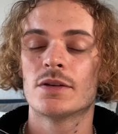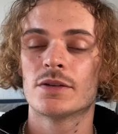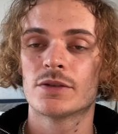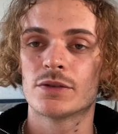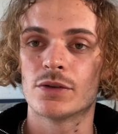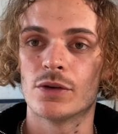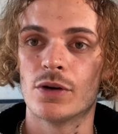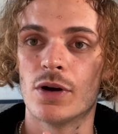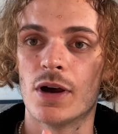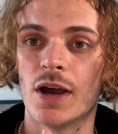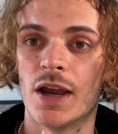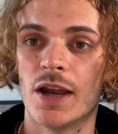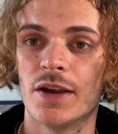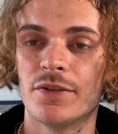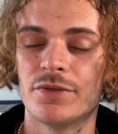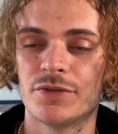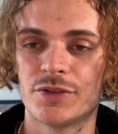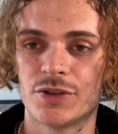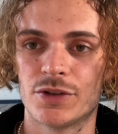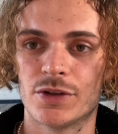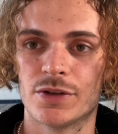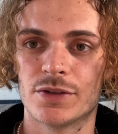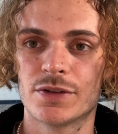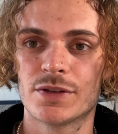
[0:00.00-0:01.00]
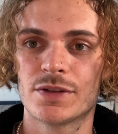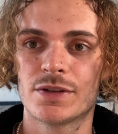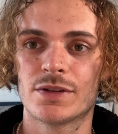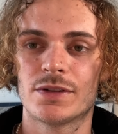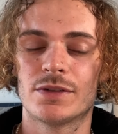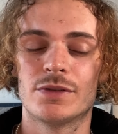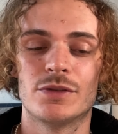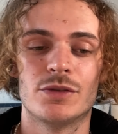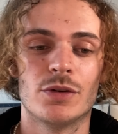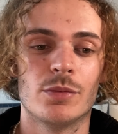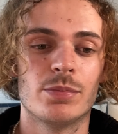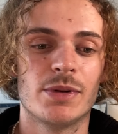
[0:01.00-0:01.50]
So I've
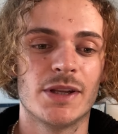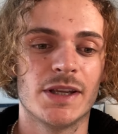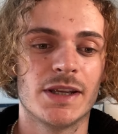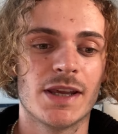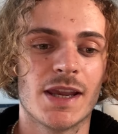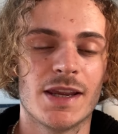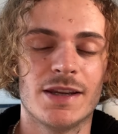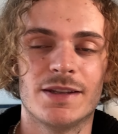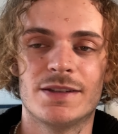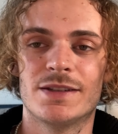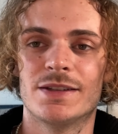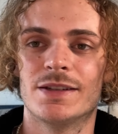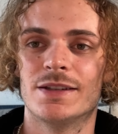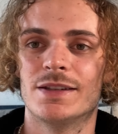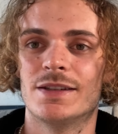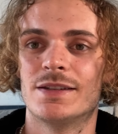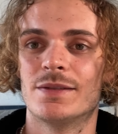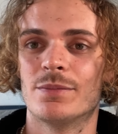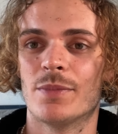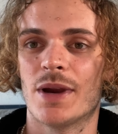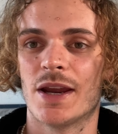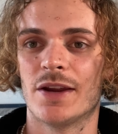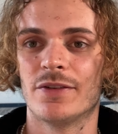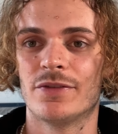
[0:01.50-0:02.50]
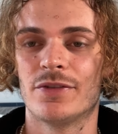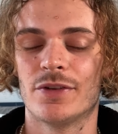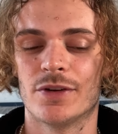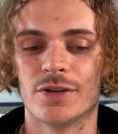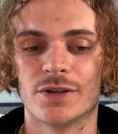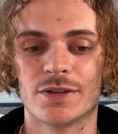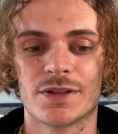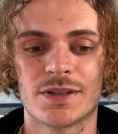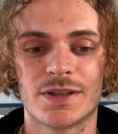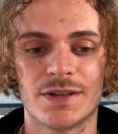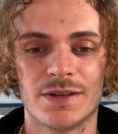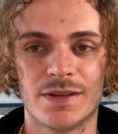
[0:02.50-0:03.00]
just duplicated my
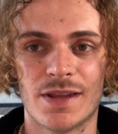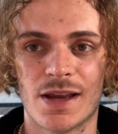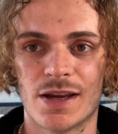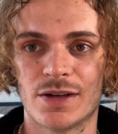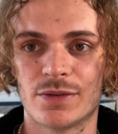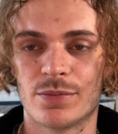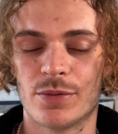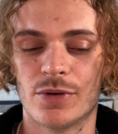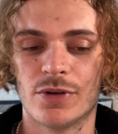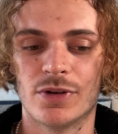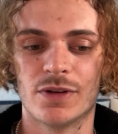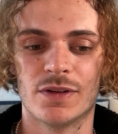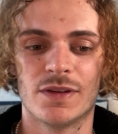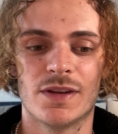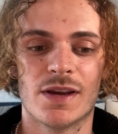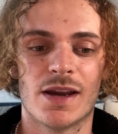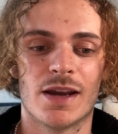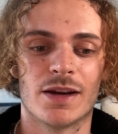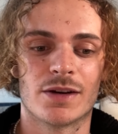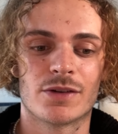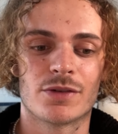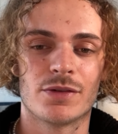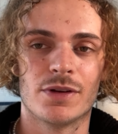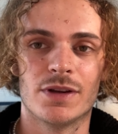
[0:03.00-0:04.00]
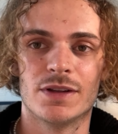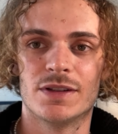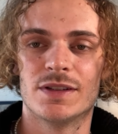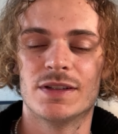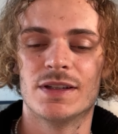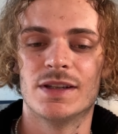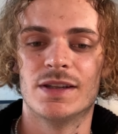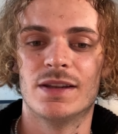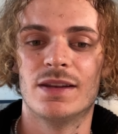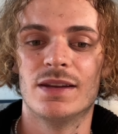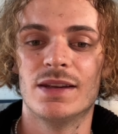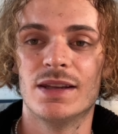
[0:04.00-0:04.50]
first dashboard I
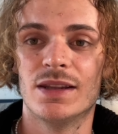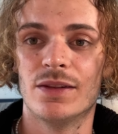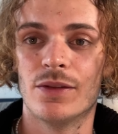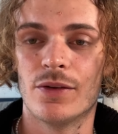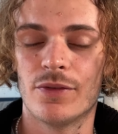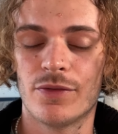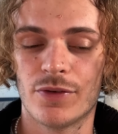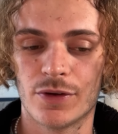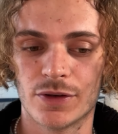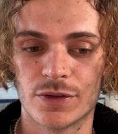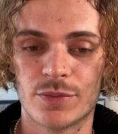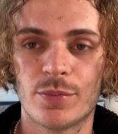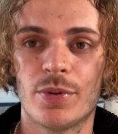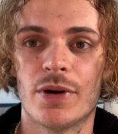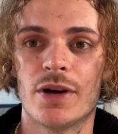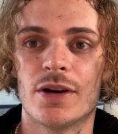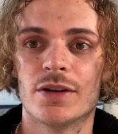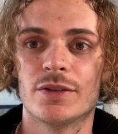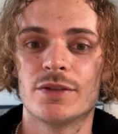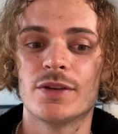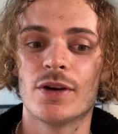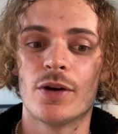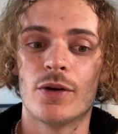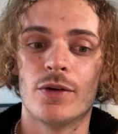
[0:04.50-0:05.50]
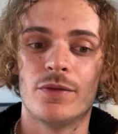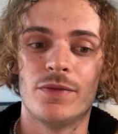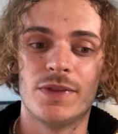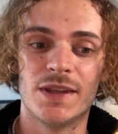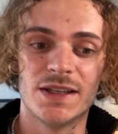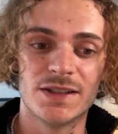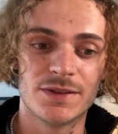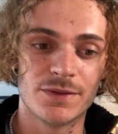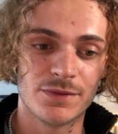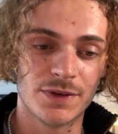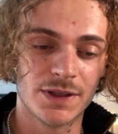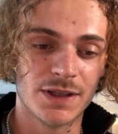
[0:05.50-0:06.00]
created in the first part of
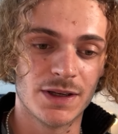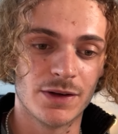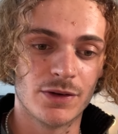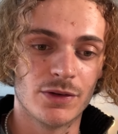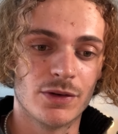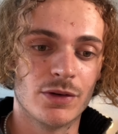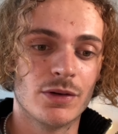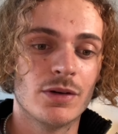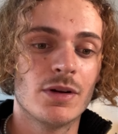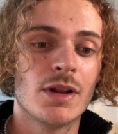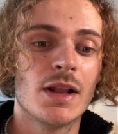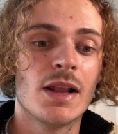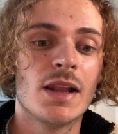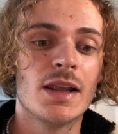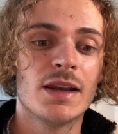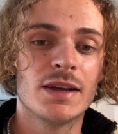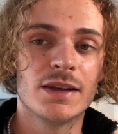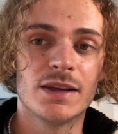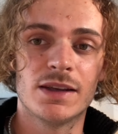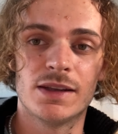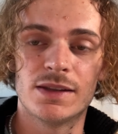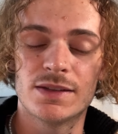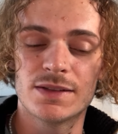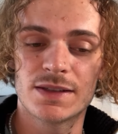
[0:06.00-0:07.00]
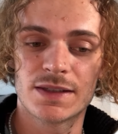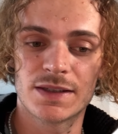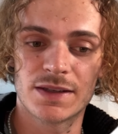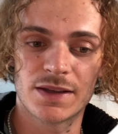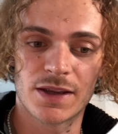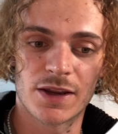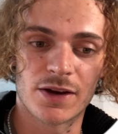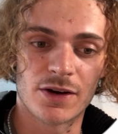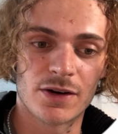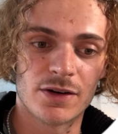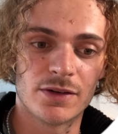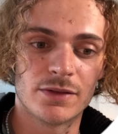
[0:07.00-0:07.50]
this video. It's
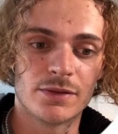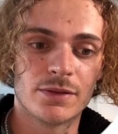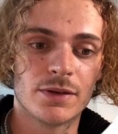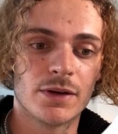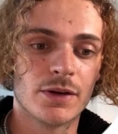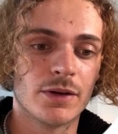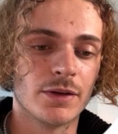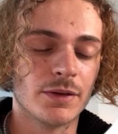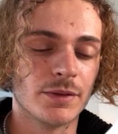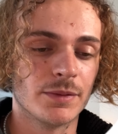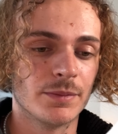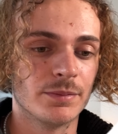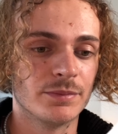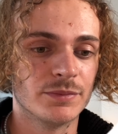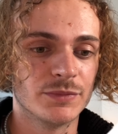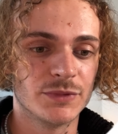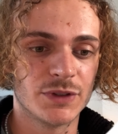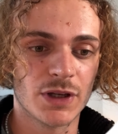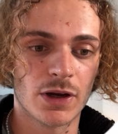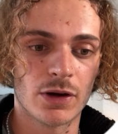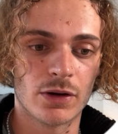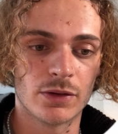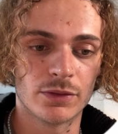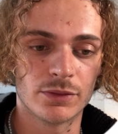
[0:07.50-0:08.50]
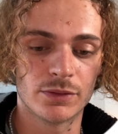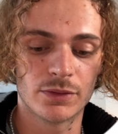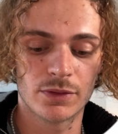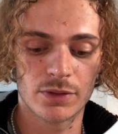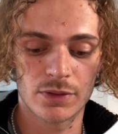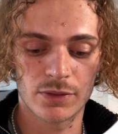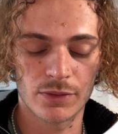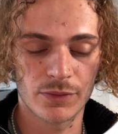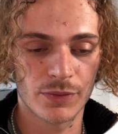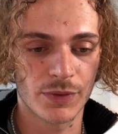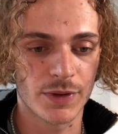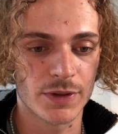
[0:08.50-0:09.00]
here
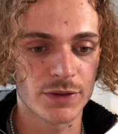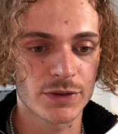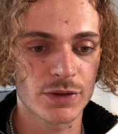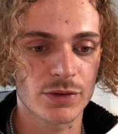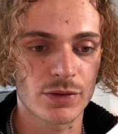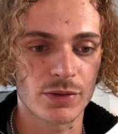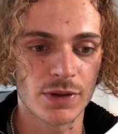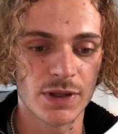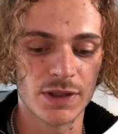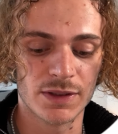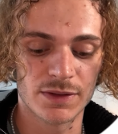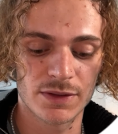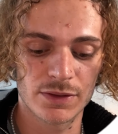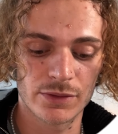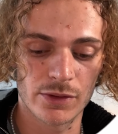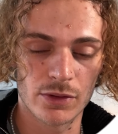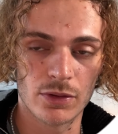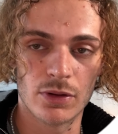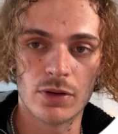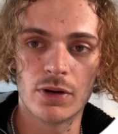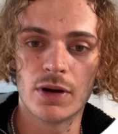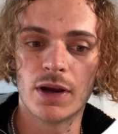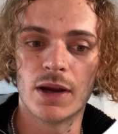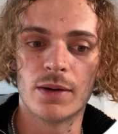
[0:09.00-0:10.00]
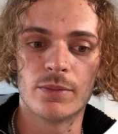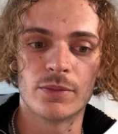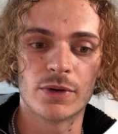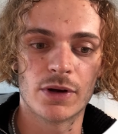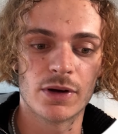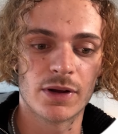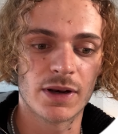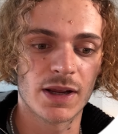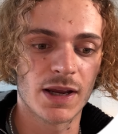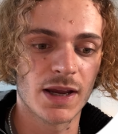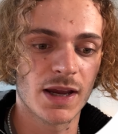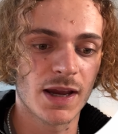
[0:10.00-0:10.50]
down the screen, so I'm
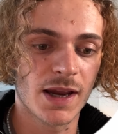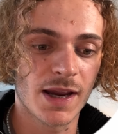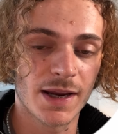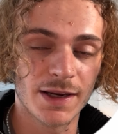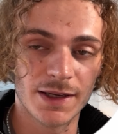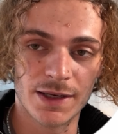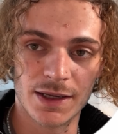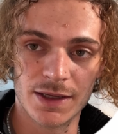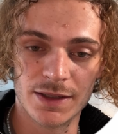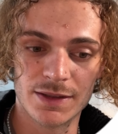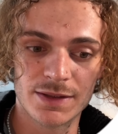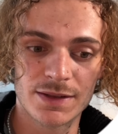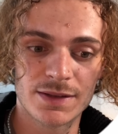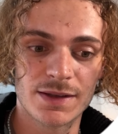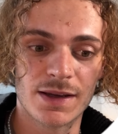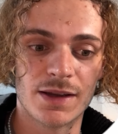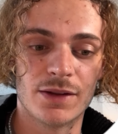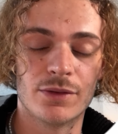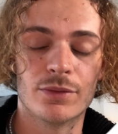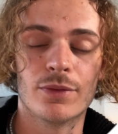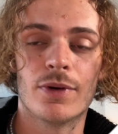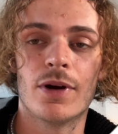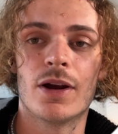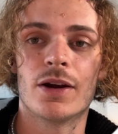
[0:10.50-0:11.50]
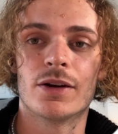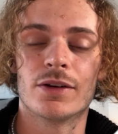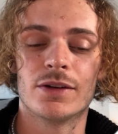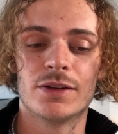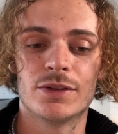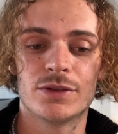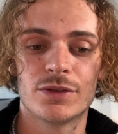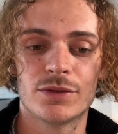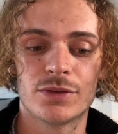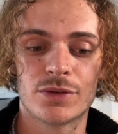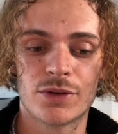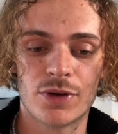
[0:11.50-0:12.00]
gonna hide it and we are
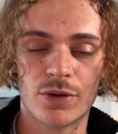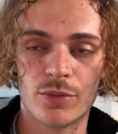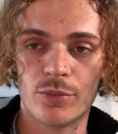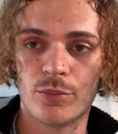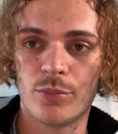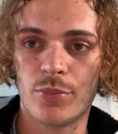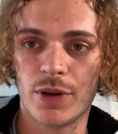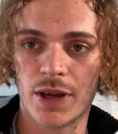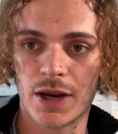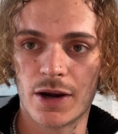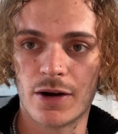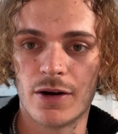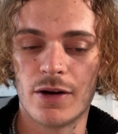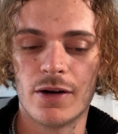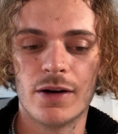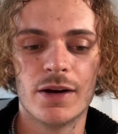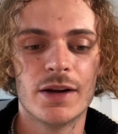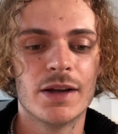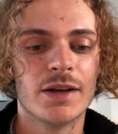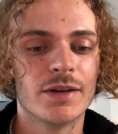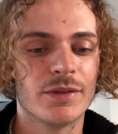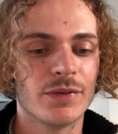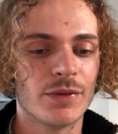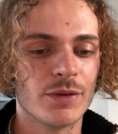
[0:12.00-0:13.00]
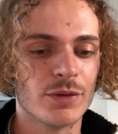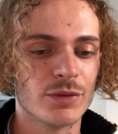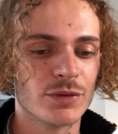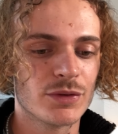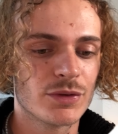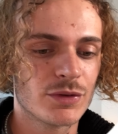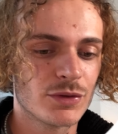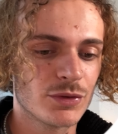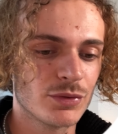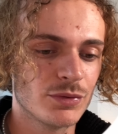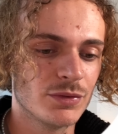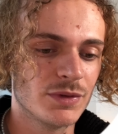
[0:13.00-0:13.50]
going to compare
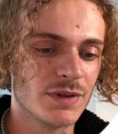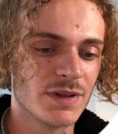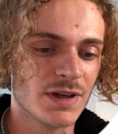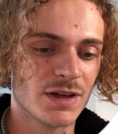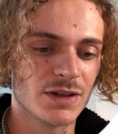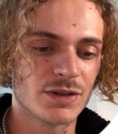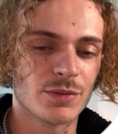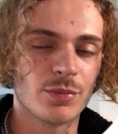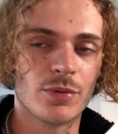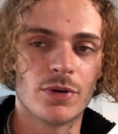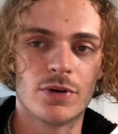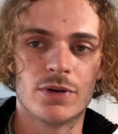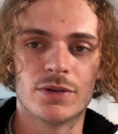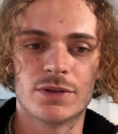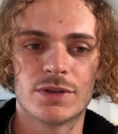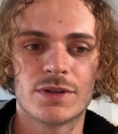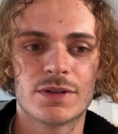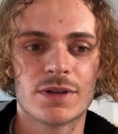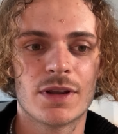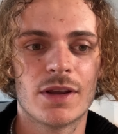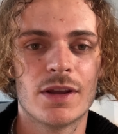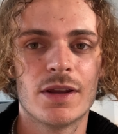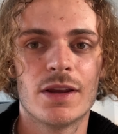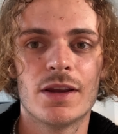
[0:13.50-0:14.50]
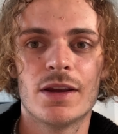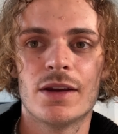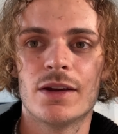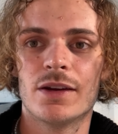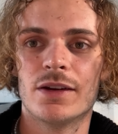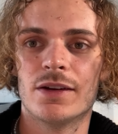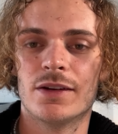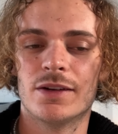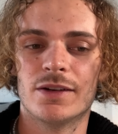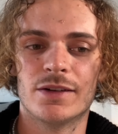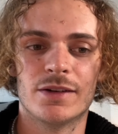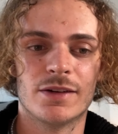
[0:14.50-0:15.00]
those 2 dashboards
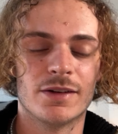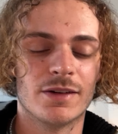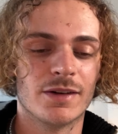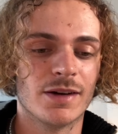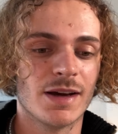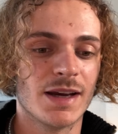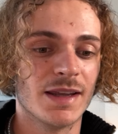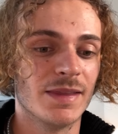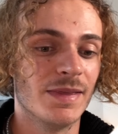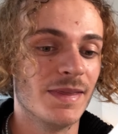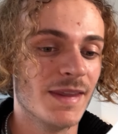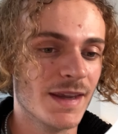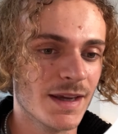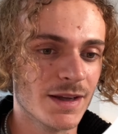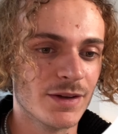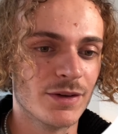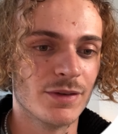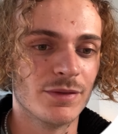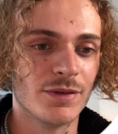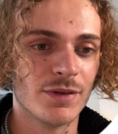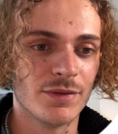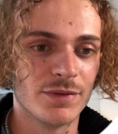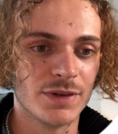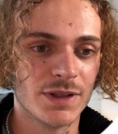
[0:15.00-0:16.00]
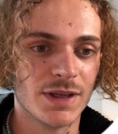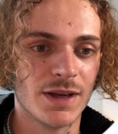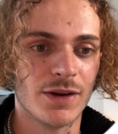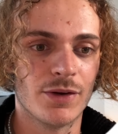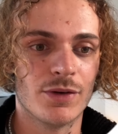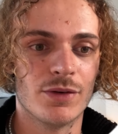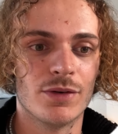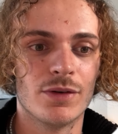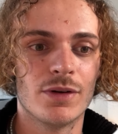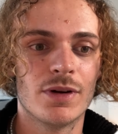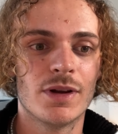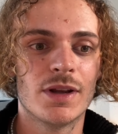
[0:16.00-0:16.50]
at the end of the
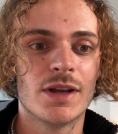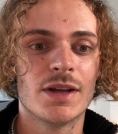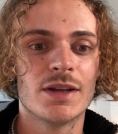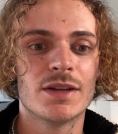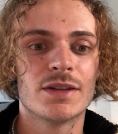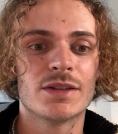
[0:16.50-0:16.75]
video.